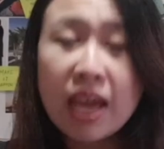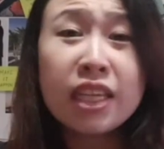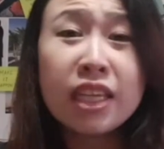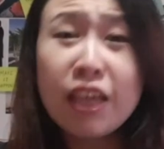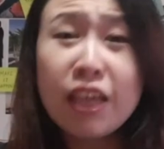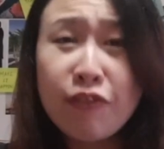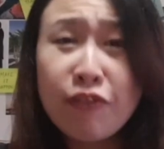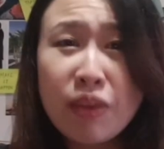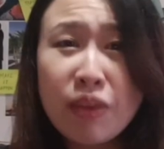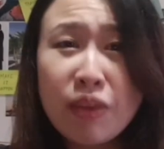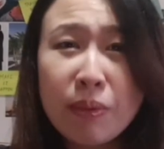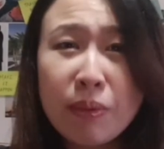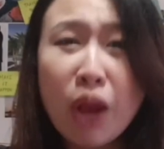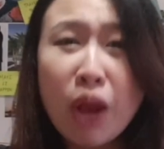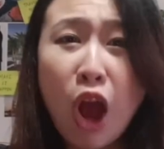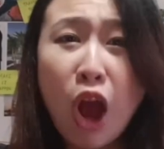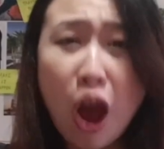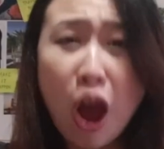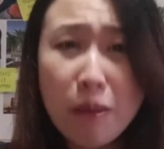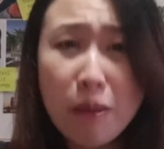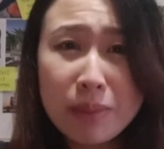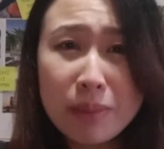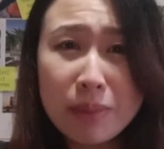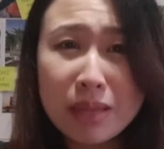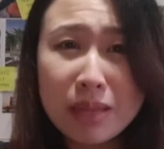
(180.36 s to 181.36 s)
Give them
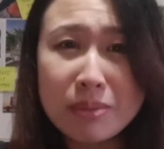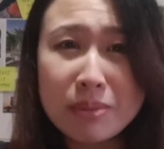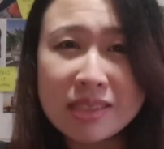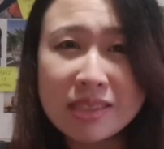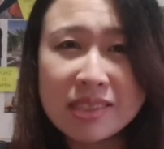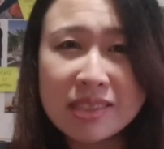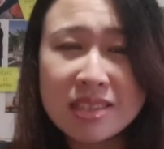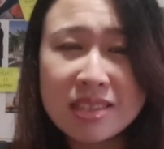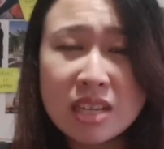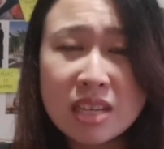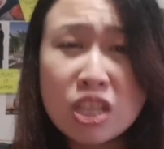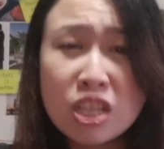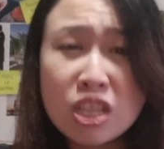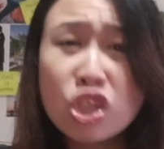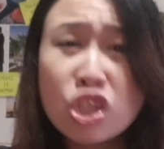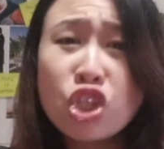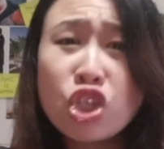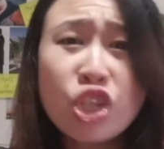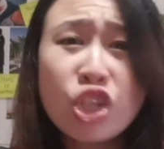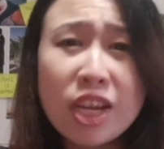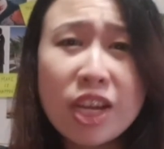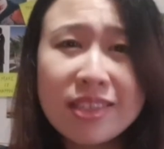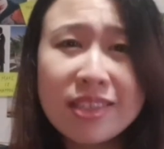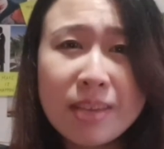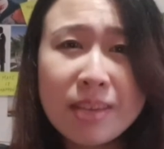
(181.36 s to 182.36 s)
compliments,
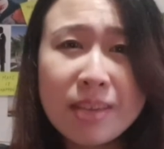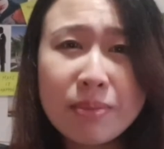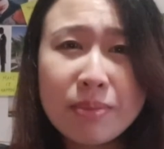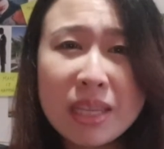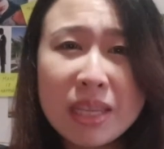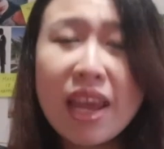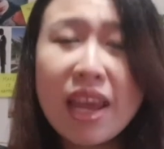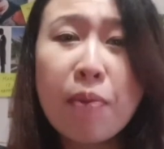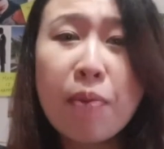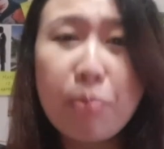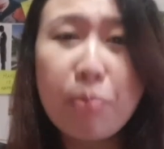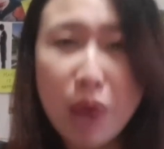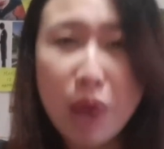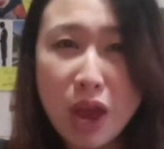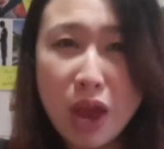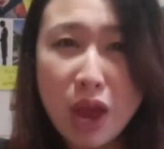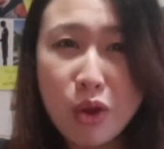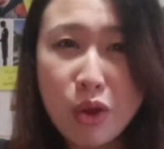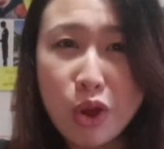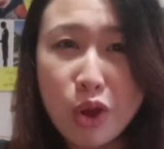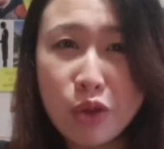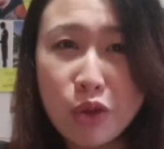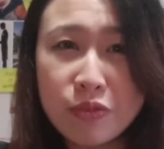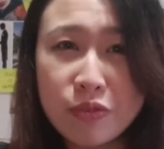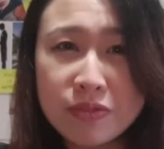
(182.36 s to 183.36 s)
share something they are proud
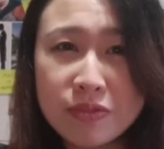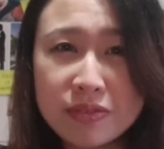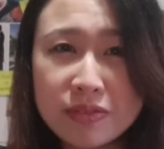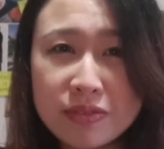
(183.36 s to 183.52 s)
of.